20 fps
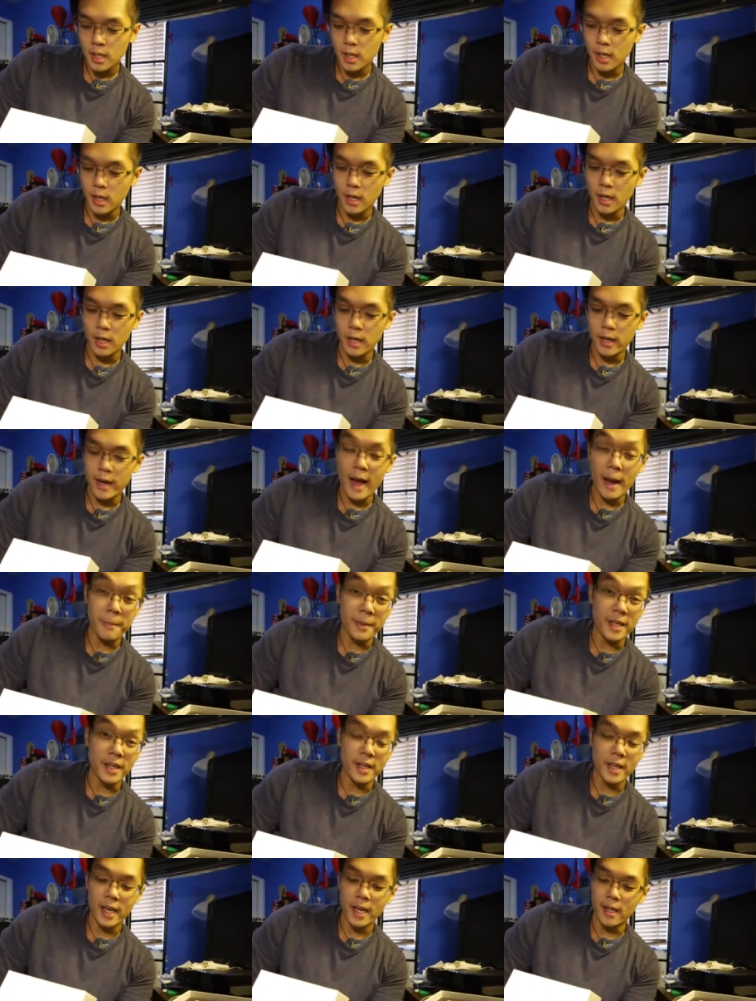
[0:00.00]

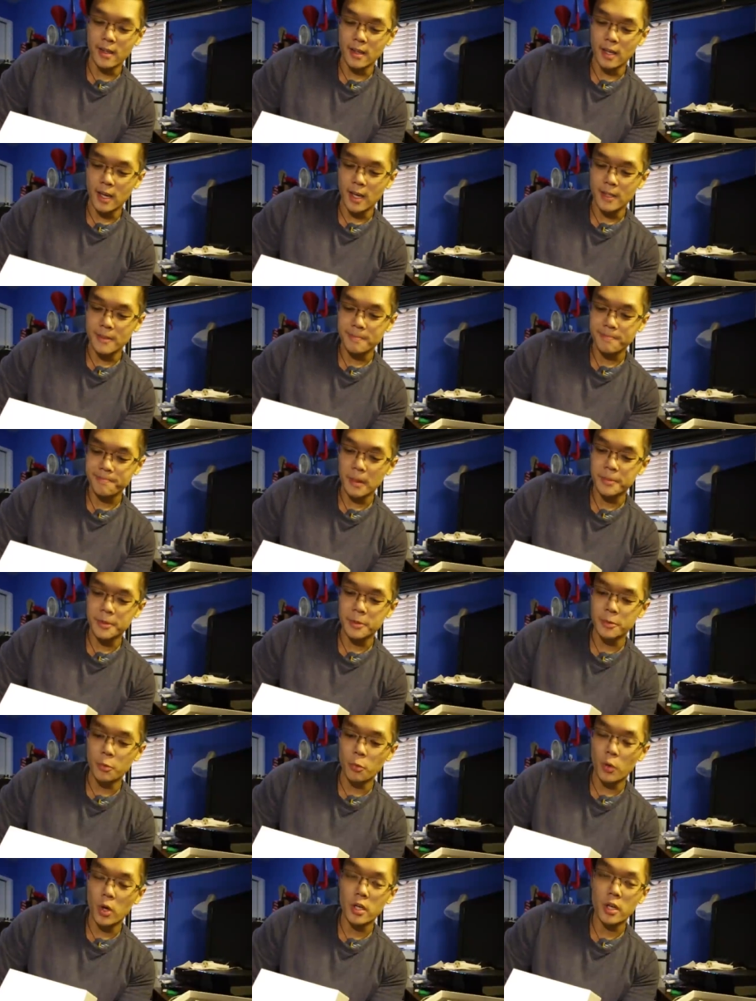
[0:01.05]
happen at night a lot. Up
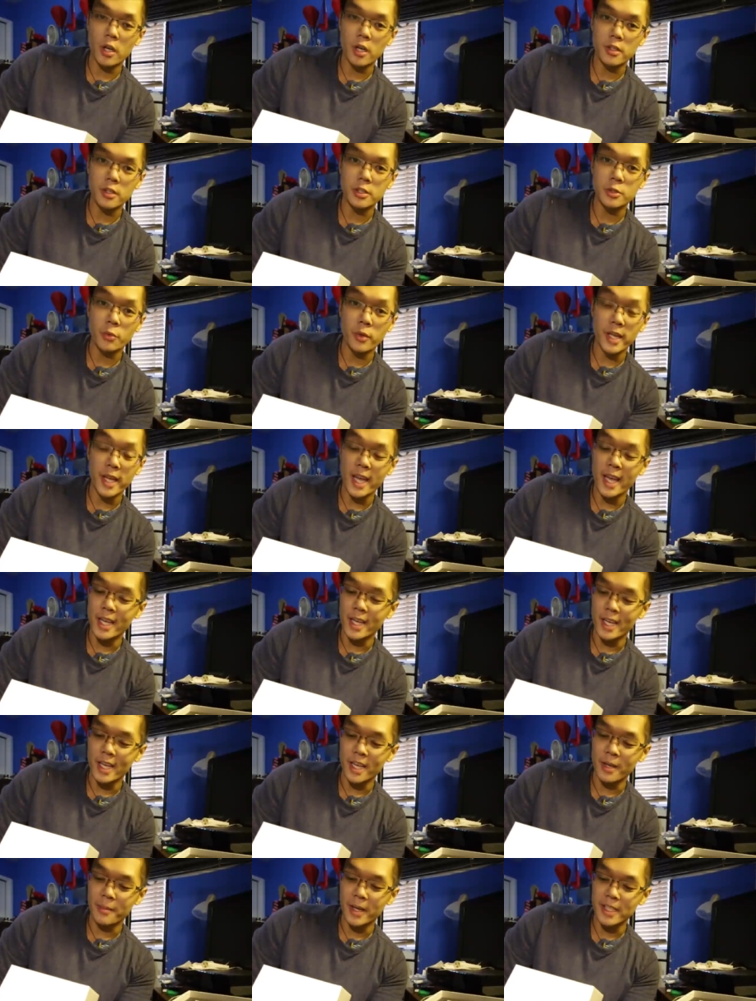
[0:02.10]
to 128
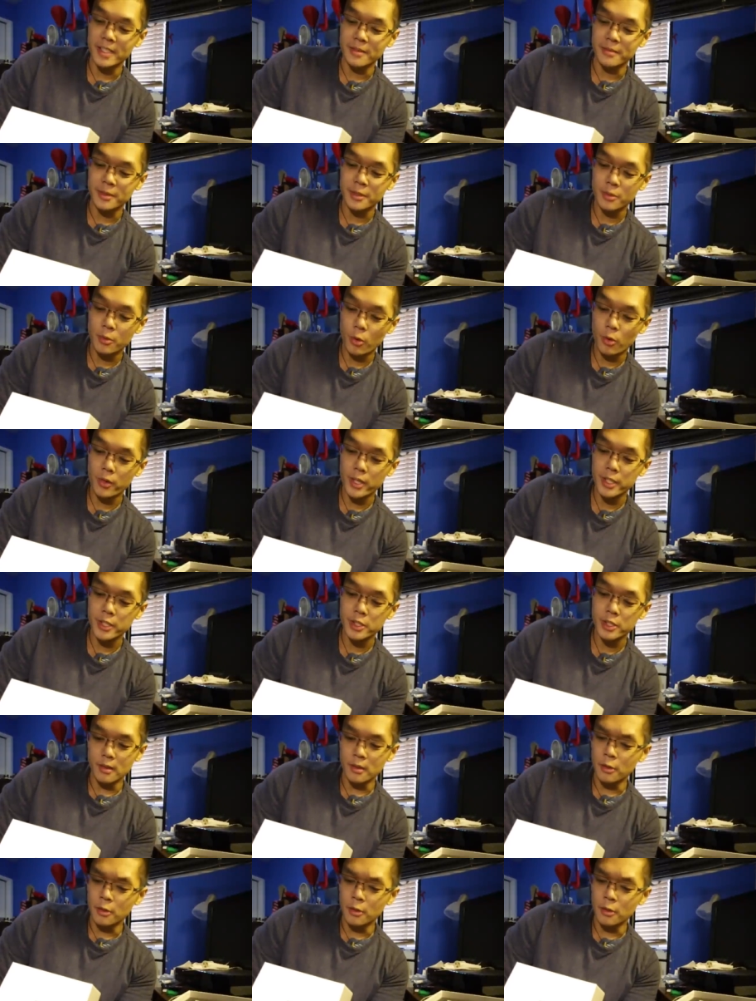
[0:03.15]
gigabytes of storage,